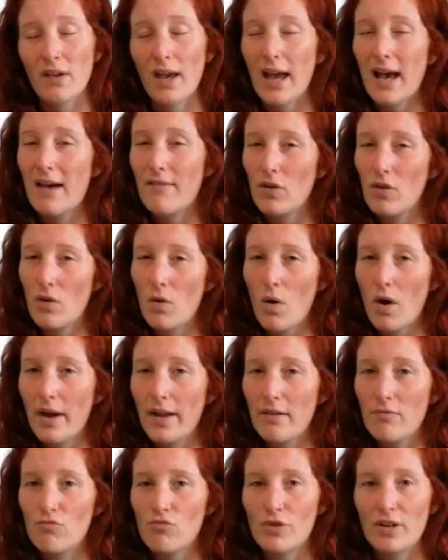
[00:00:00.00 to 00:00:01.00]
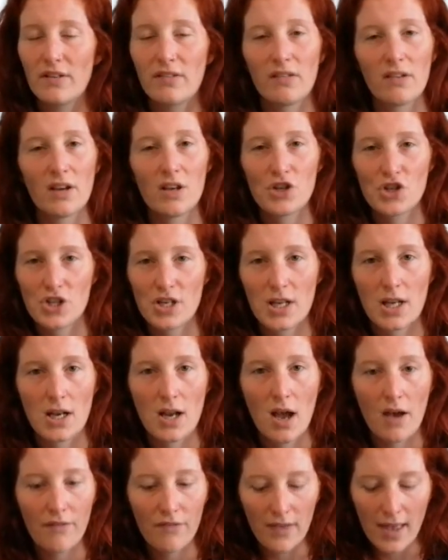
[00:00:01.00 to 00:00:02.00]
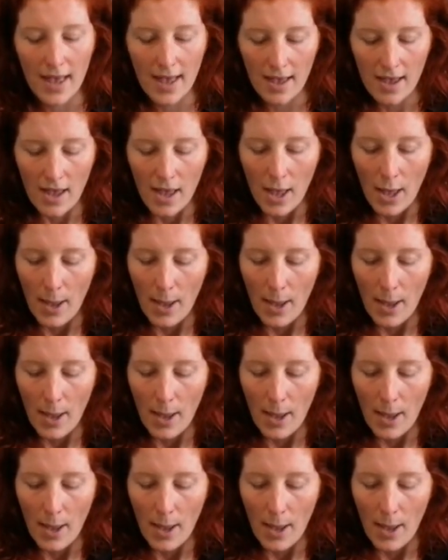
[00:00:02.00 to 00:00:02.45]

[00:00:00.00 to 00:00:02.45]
I haven't quite researched it enough yet,